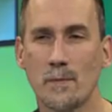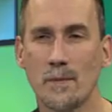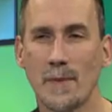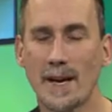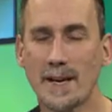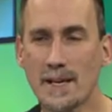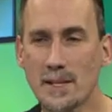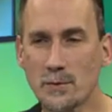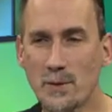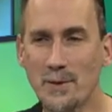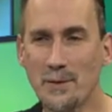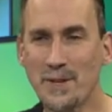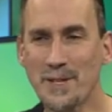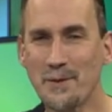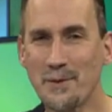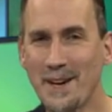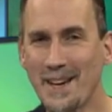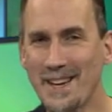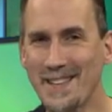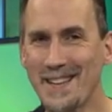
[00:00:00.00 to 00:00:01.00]
I guess one
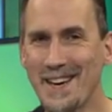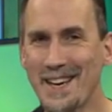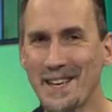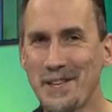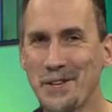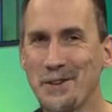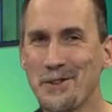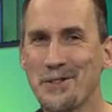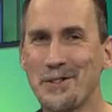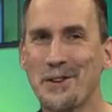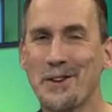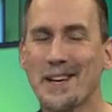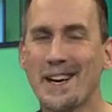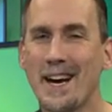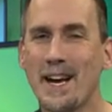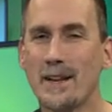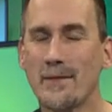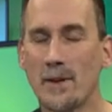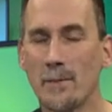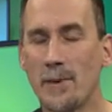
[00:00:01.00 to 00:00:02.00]
reason why I like you and you're
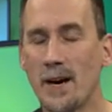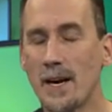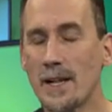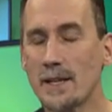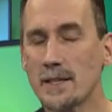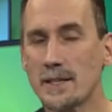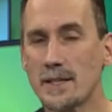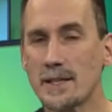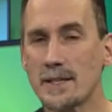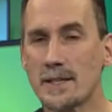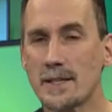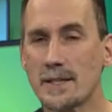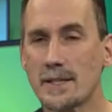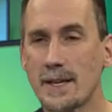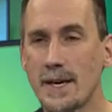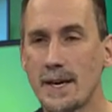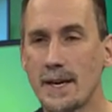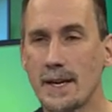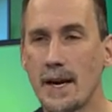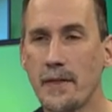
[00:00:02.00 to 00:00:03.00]
kind of apologist is
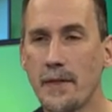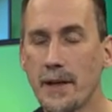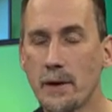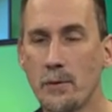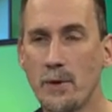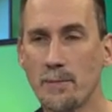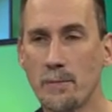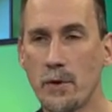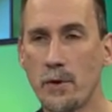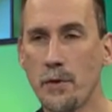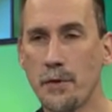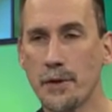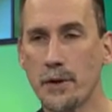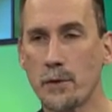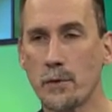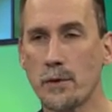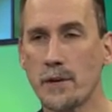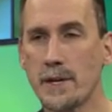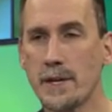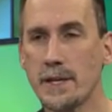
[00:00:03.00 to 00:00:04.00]
that I think we both
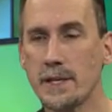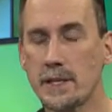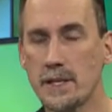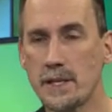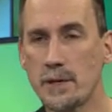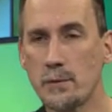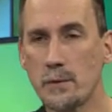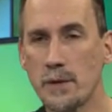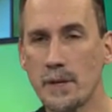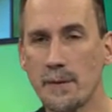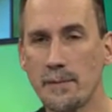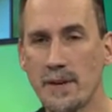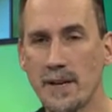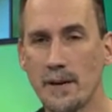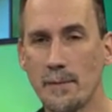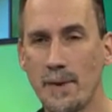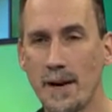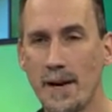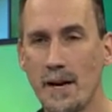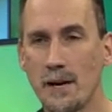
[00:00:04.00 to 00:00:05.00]
agree it should really be
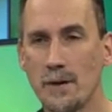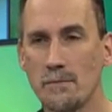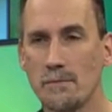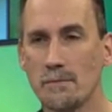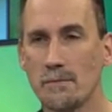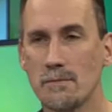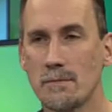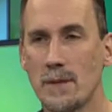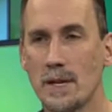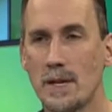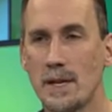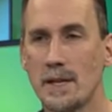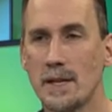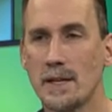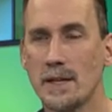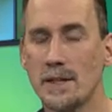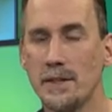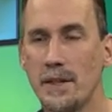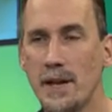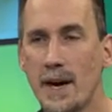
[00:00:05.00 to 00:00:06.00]
about
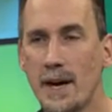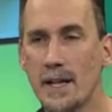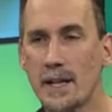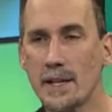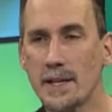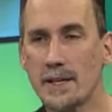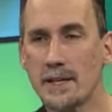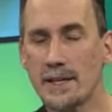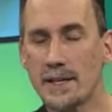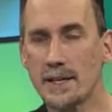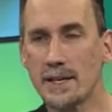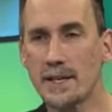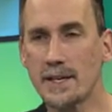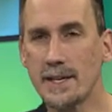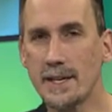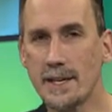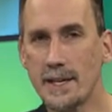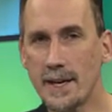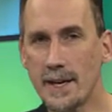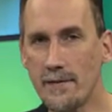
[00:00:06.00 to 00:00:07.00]
knowledge and
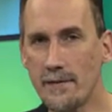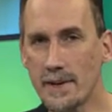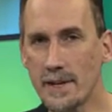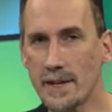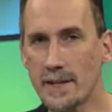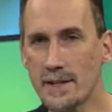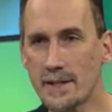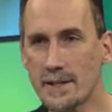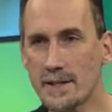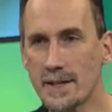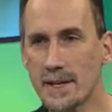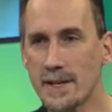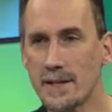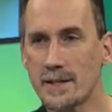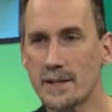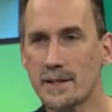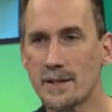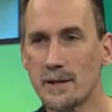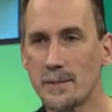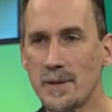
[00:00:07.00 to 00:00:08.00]
looking at evidence, and
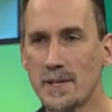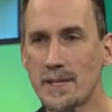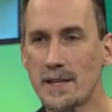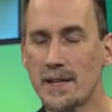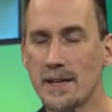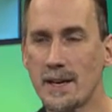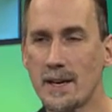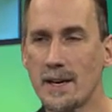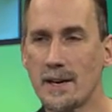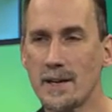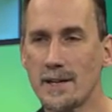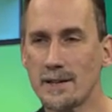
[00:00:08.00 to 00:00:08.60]
it's so much there.